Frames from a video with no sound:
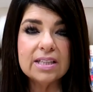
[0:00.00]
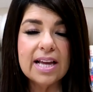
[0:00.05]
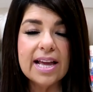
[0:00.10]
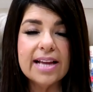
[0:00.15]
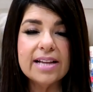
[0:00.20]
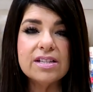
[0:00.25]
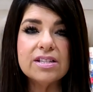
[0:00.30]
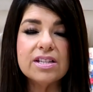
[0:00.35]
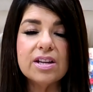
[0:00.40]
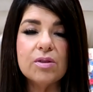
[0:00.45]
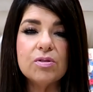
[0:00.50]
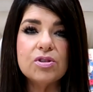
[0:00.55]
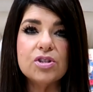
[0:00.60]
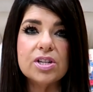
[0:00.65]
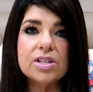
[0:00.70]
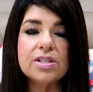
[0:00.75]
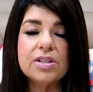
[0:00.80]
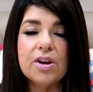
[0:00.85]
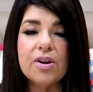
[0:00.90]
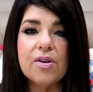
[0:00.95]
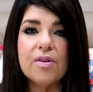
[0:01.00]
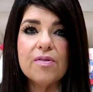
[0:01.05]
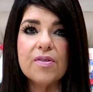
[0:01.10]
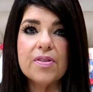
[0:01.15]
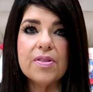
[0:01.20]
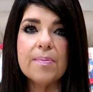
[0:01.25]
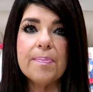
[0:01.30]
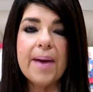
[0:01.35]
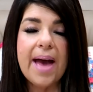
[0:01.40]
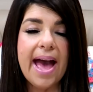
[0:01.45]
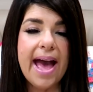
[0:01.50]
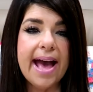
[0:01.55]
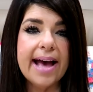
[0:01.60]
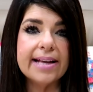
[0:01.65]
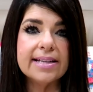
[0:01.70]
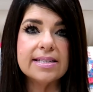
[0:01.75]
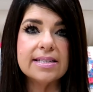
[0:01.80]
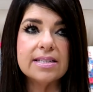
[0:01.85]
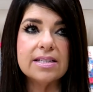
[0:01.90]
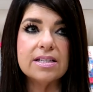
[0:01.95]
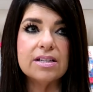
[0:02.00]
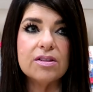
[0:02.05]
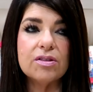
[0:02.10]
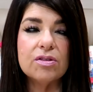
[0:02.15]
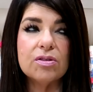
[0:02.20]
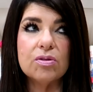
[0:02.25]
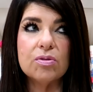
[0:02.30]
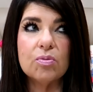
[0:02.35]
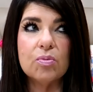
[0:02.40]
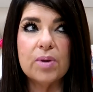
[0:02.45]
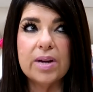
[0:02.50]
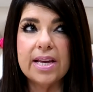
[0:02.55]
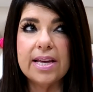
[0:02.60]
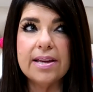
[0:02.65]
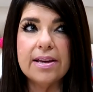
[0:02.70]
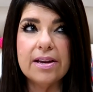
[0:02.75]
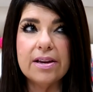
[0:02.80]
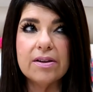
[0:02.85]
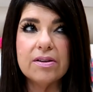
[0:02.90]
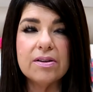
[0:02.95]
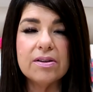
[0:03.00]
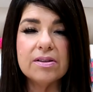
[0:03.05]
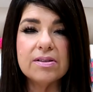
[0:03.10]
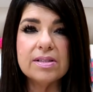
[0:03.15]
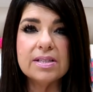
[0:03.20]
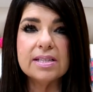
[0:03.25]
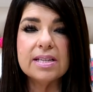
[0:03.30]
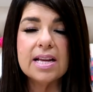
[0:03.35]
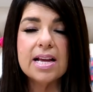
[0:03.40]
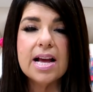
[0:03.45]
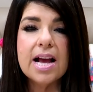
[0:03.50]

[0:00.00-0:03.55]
and so just over the past 3 years,